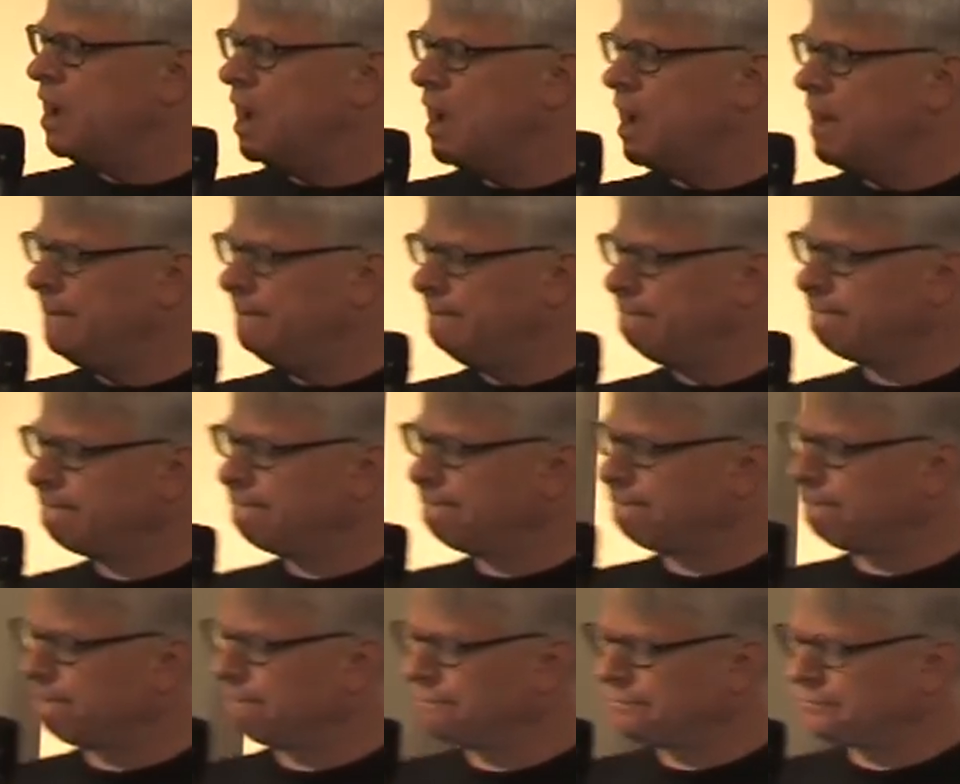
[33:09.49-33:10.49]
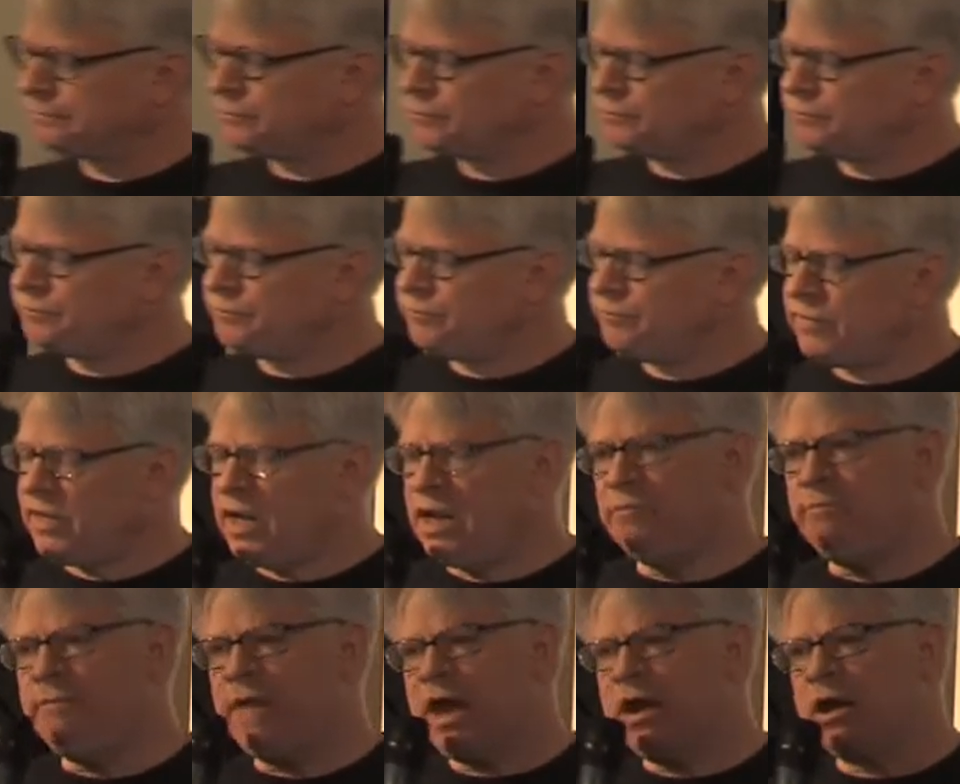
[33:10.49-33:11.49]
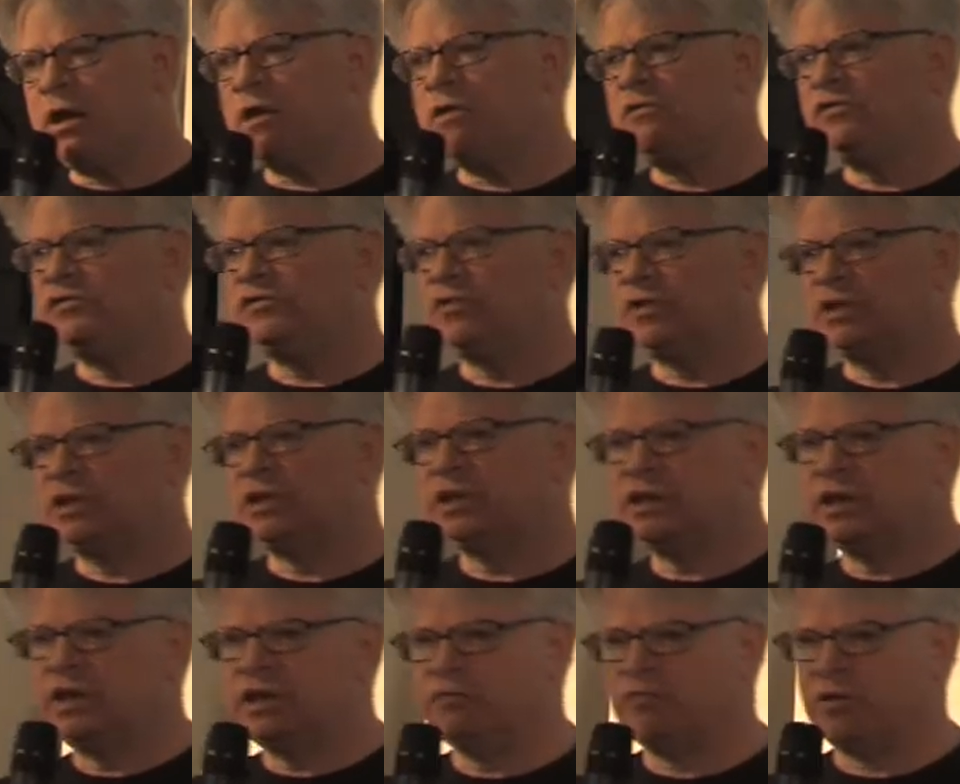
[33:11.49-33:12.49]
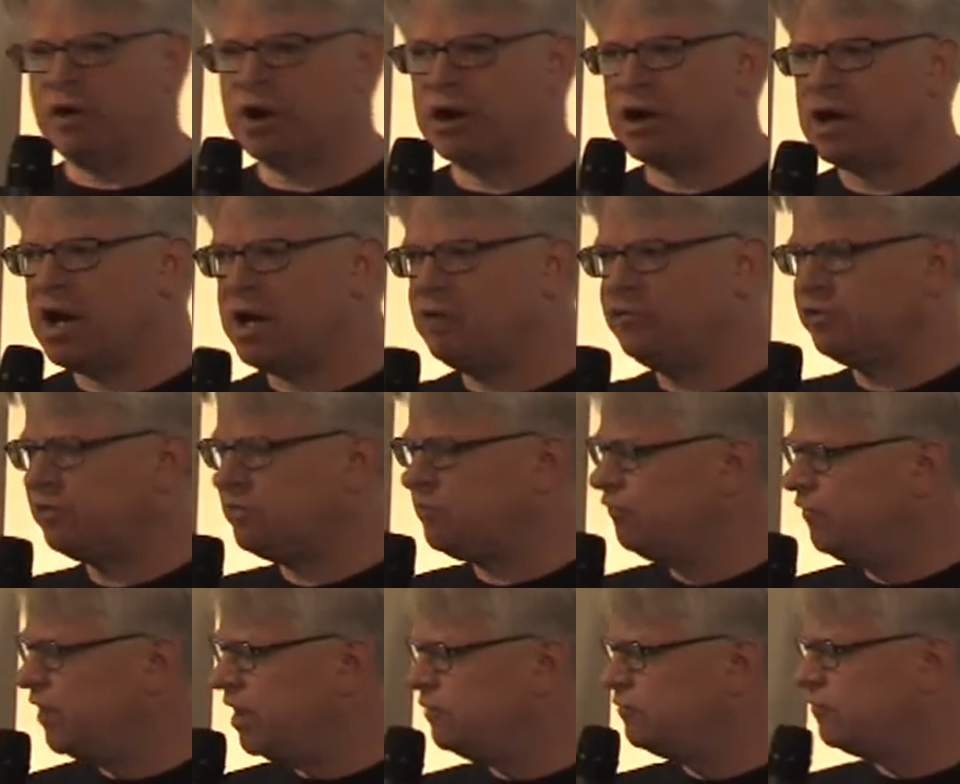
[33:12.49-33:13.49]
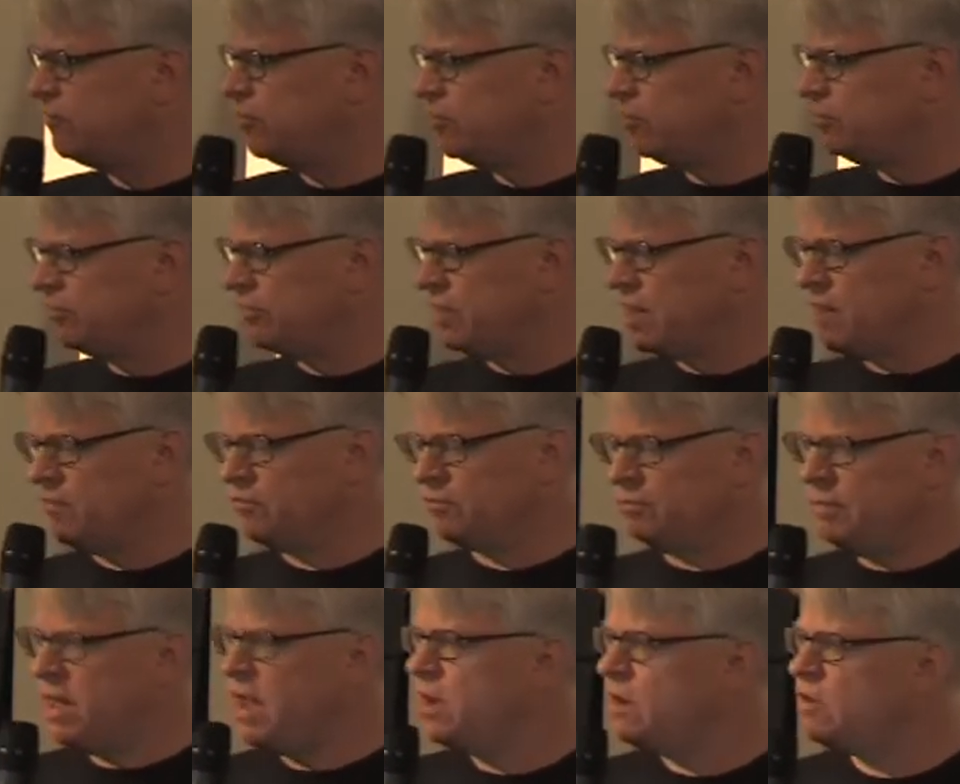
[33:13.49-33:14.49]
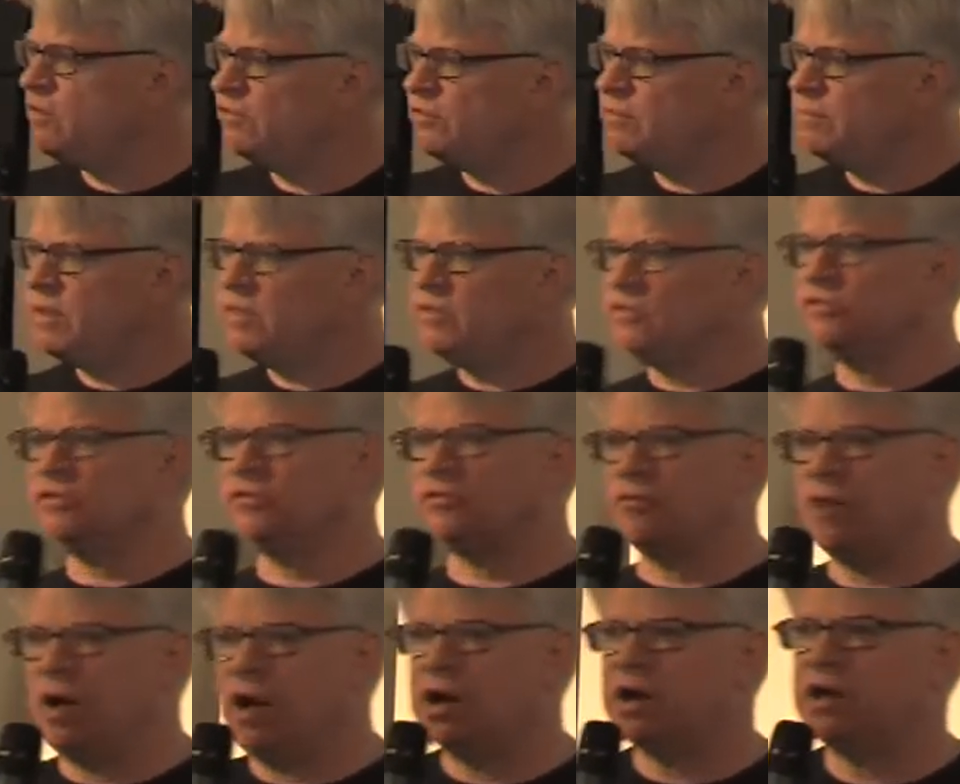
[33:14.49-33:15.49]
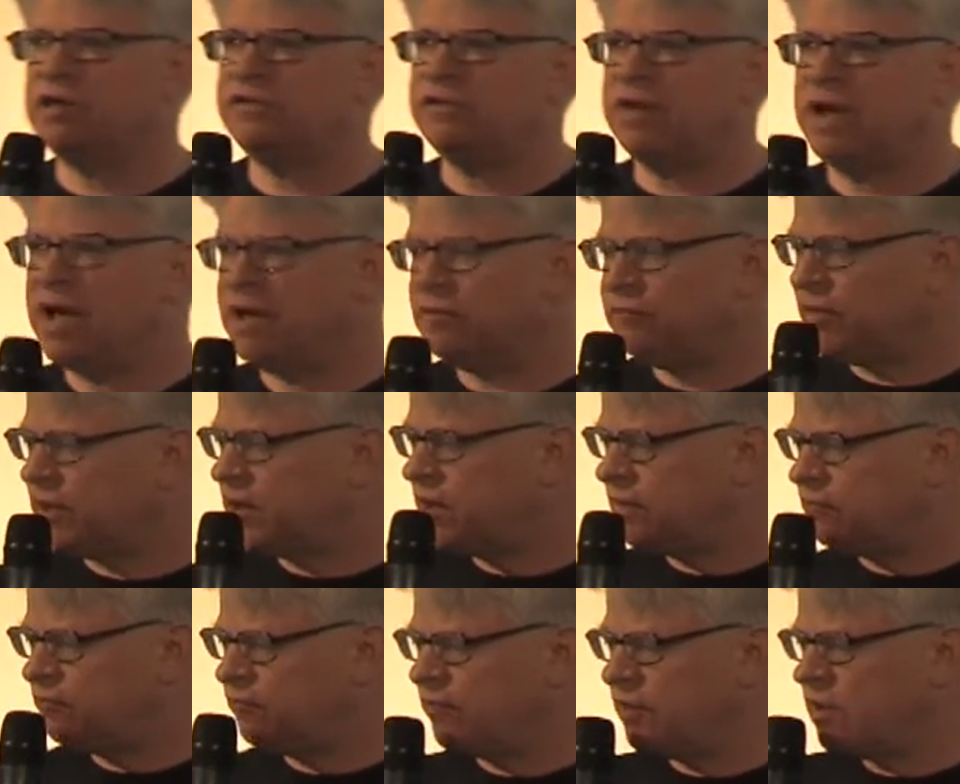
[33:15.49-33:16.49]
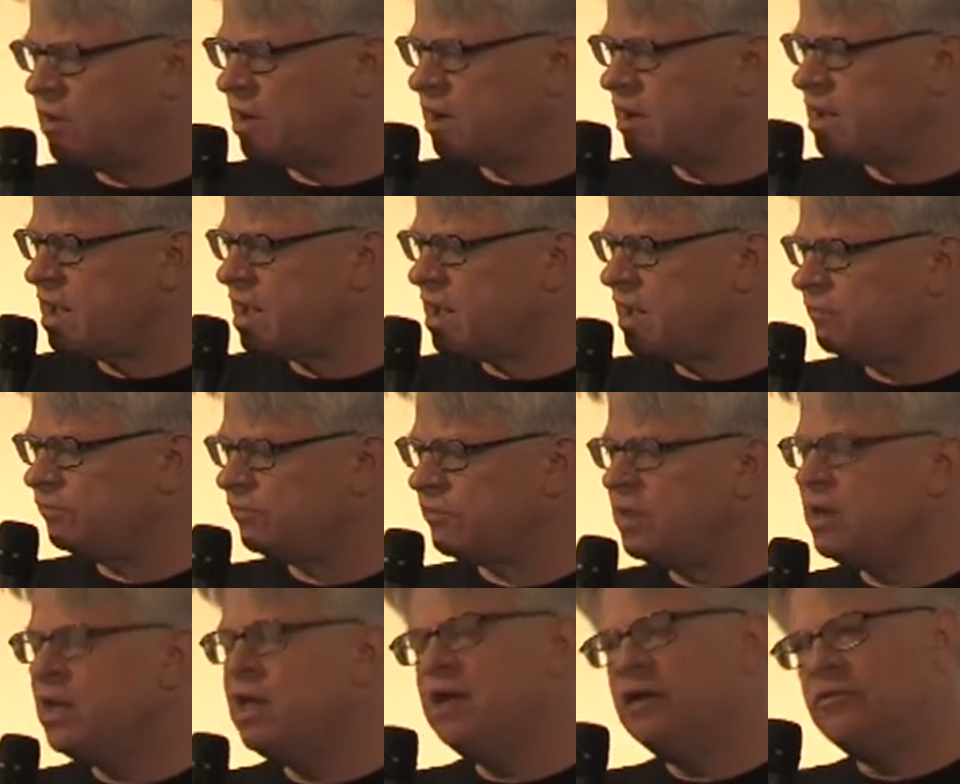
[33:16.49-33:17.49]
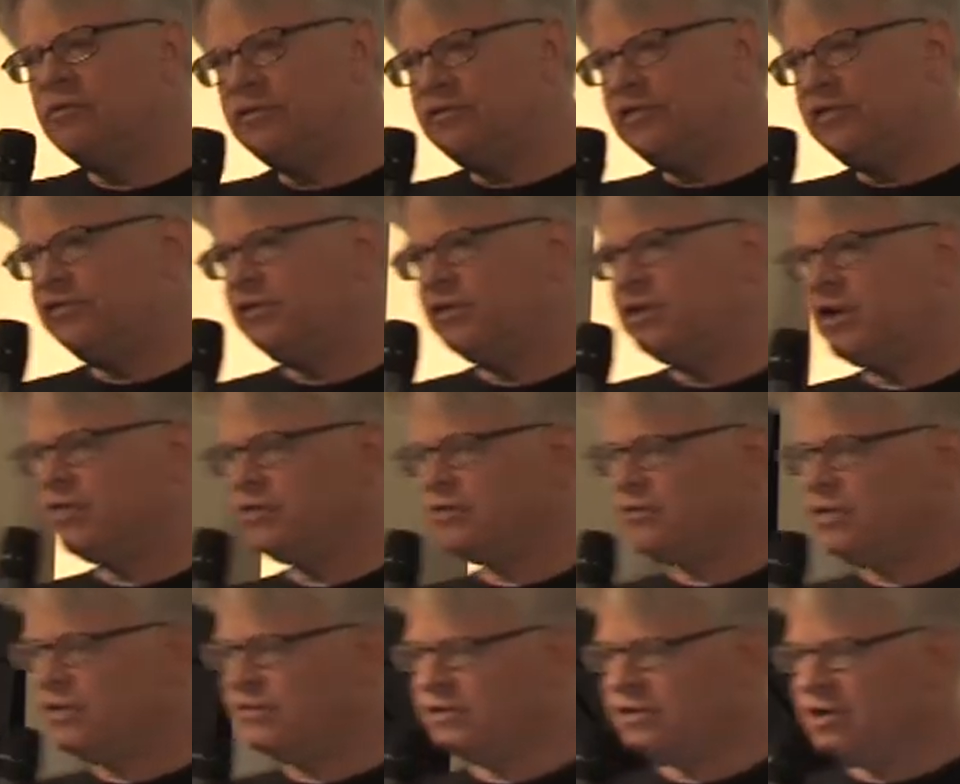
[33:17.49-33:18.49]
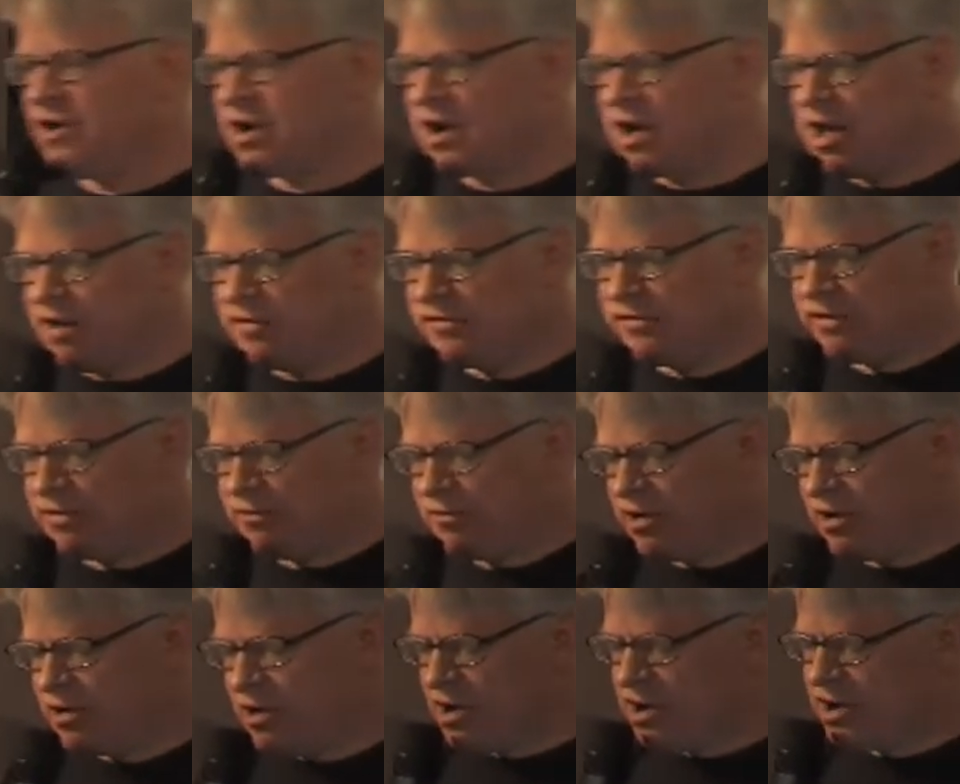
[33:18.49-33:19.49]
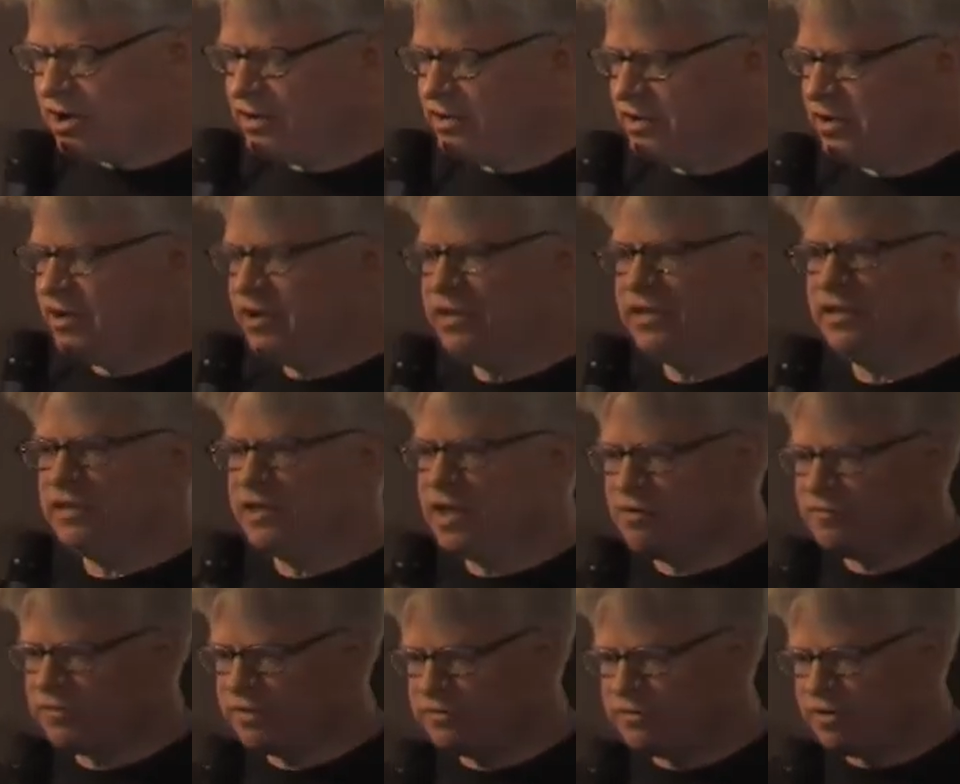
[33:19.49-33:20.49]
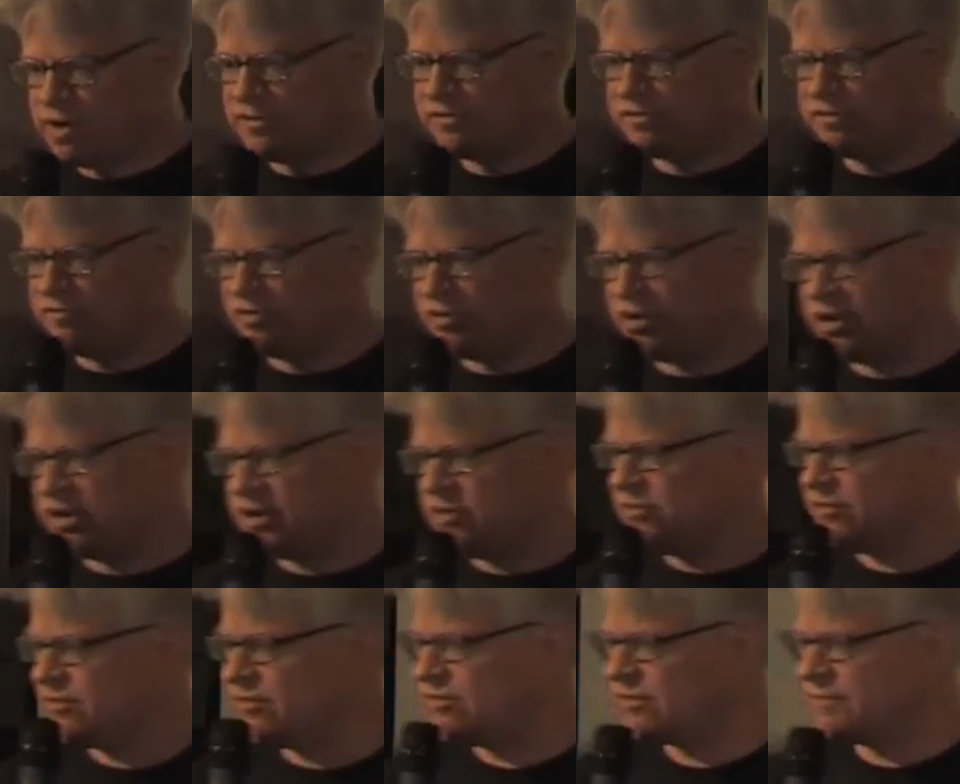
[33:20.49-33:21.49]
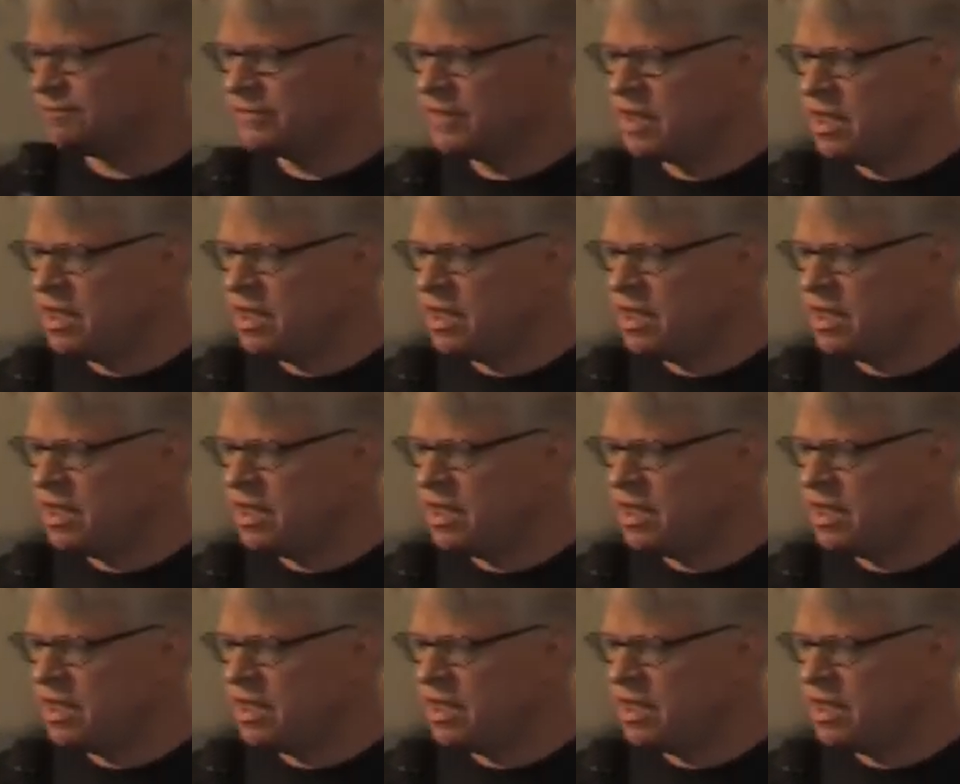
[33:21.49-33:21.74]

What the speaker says: And makers shouldn't leave archives to fend for themselves. Makers should be the strongest advocate for archives, which is another reason archives should work harder to earn the love and trust of their users.